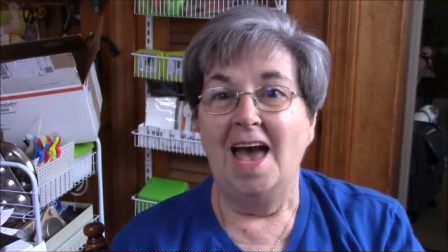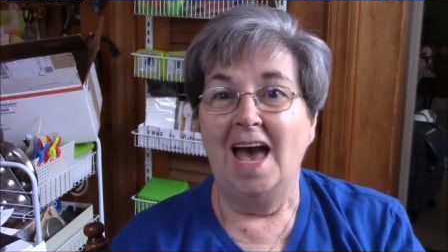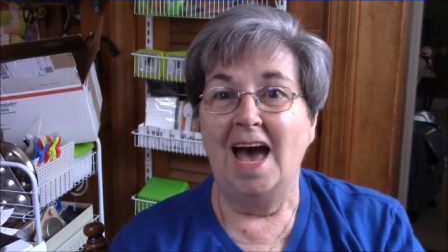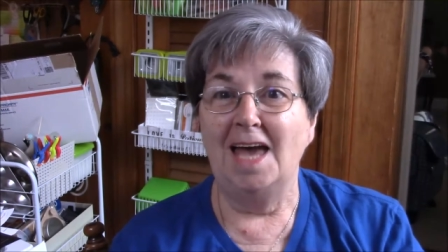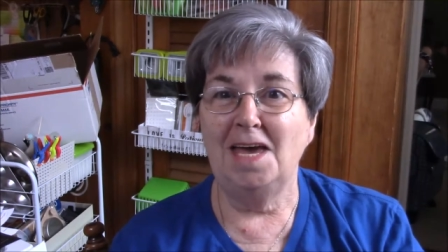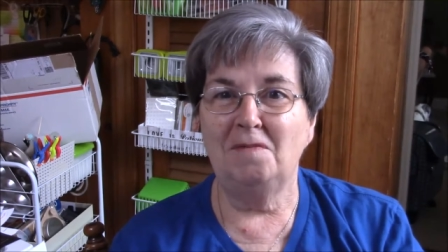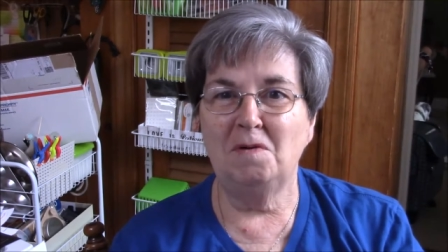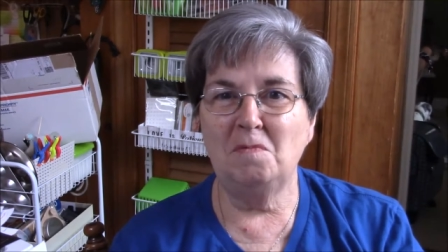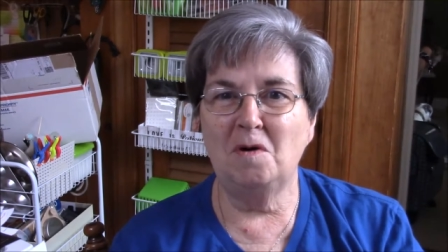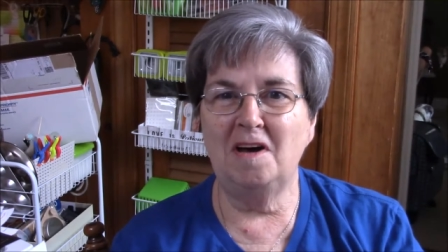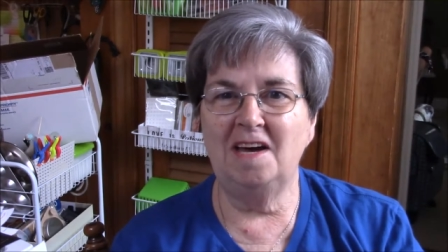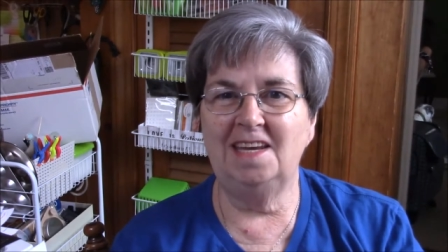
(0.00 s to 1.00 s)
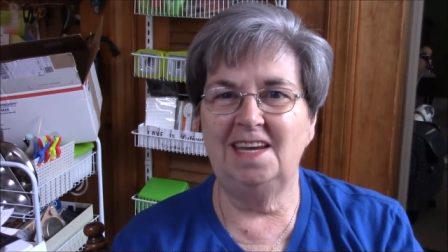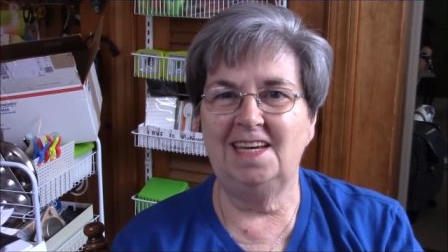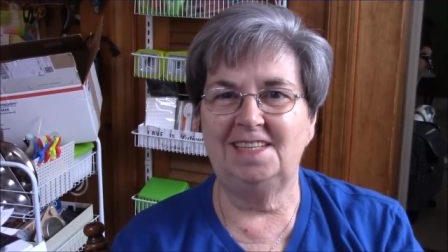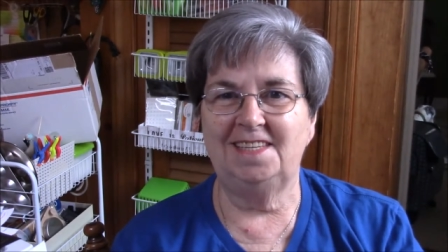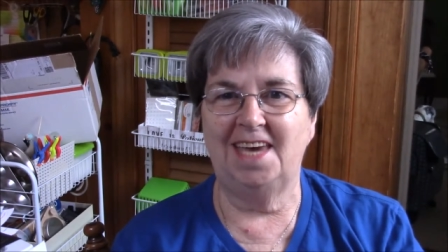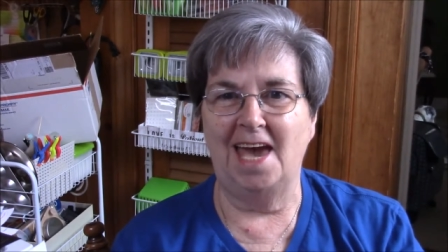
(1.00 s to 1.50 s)
Hi everyone,
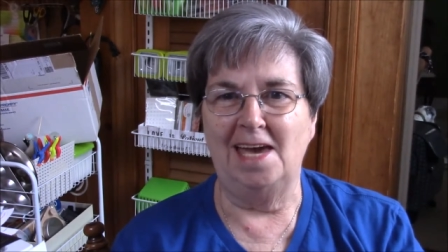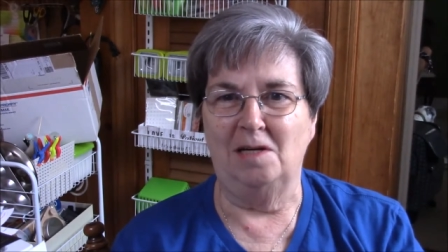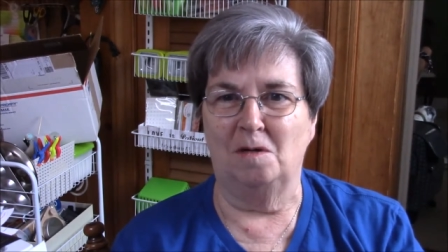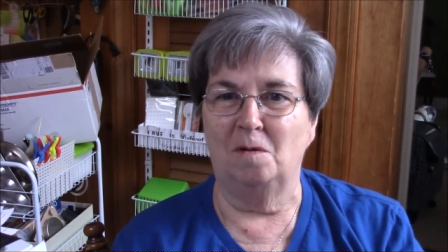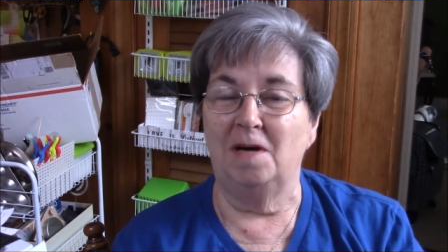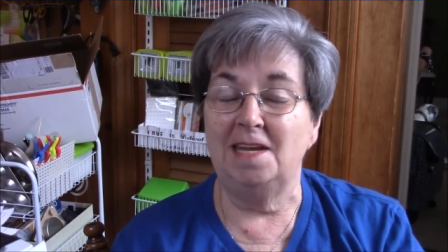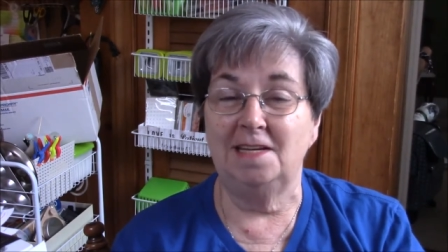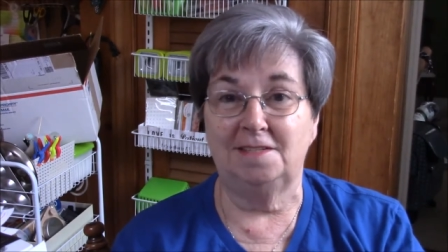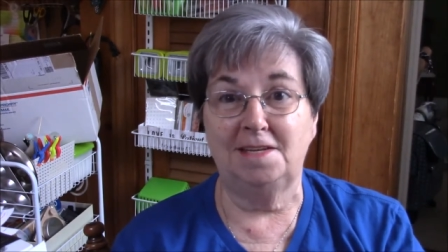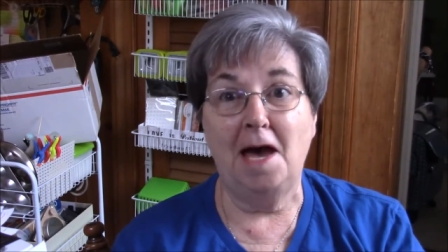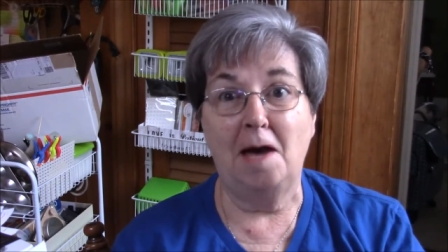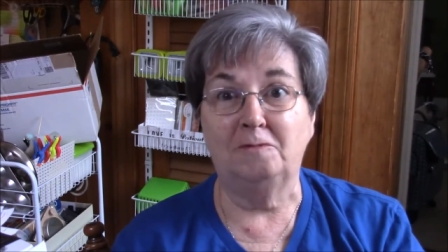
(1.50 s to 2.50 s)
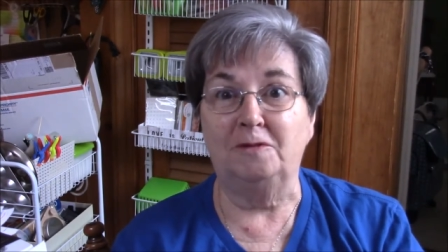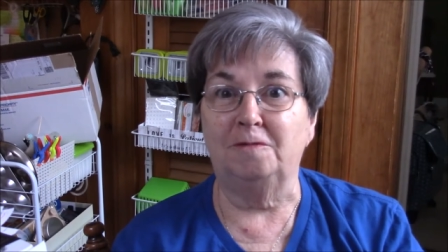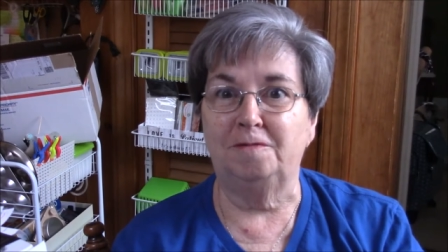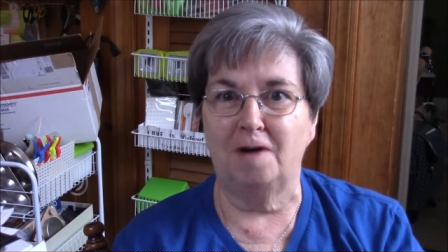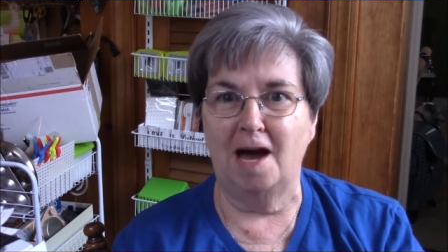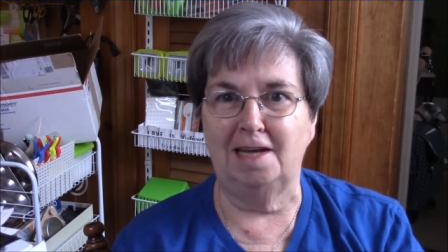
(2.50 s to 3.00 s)
it's Gayle, and it's time for
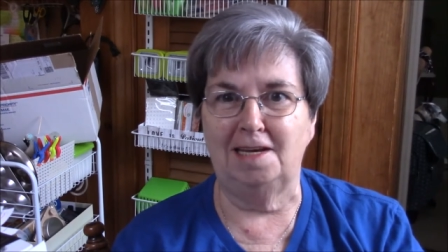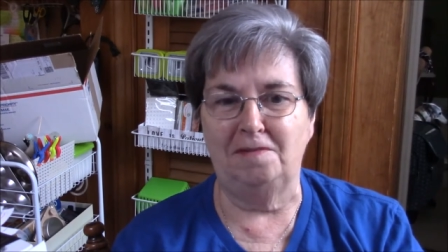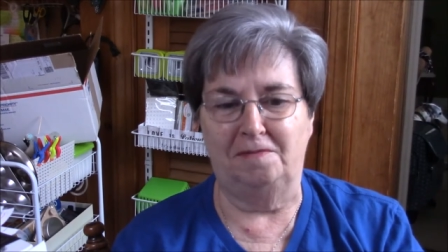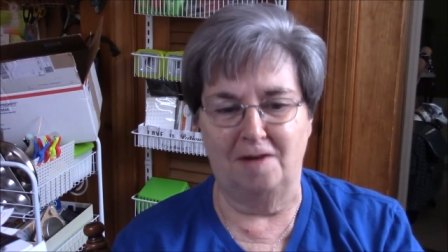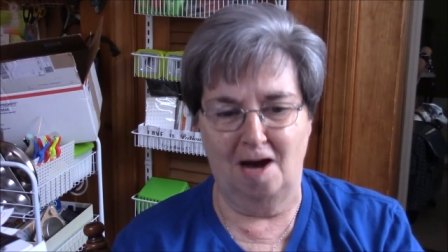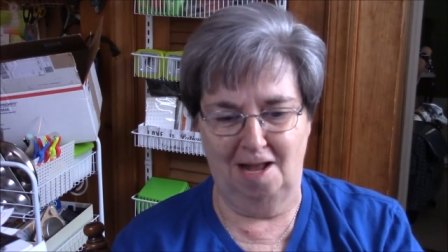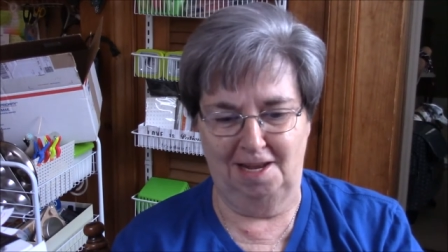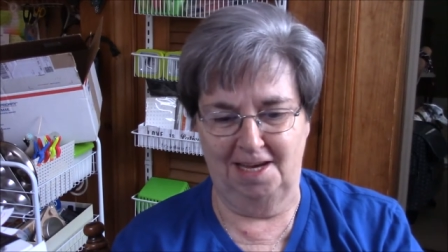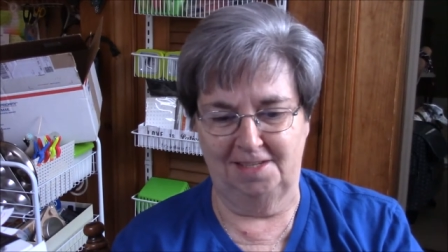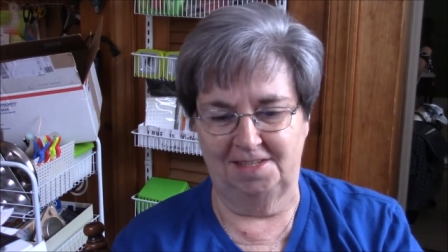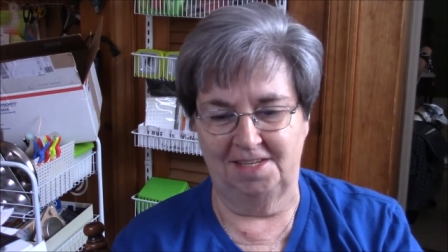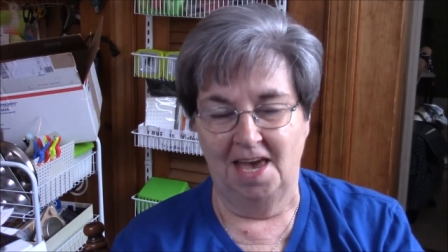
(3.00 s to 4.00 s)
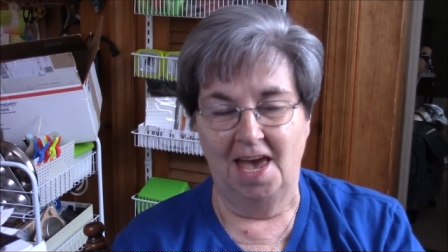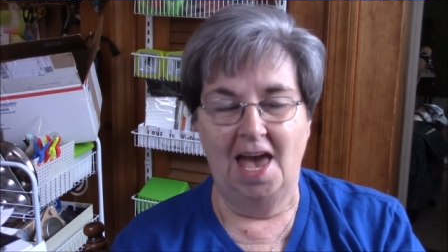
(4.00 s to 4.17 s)
Friday Frolics.